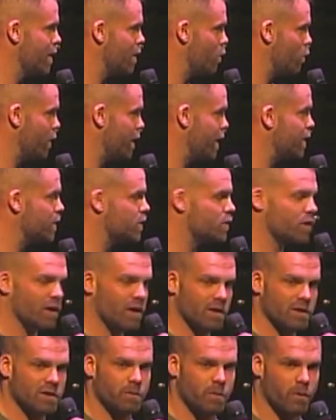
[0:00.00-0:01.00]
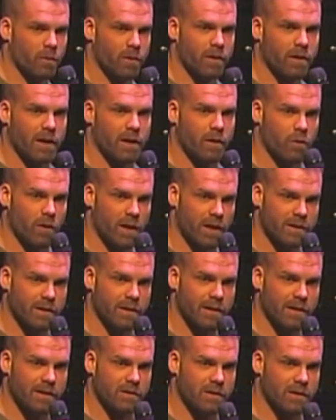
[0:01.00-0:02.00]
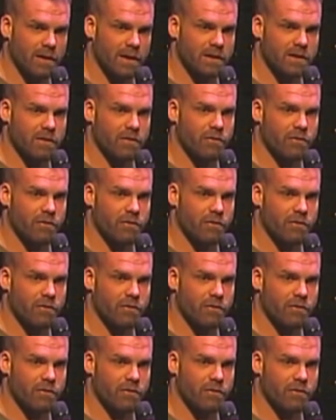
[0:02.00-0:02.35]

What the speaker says: We had a child support, I had rent in Esterhazy,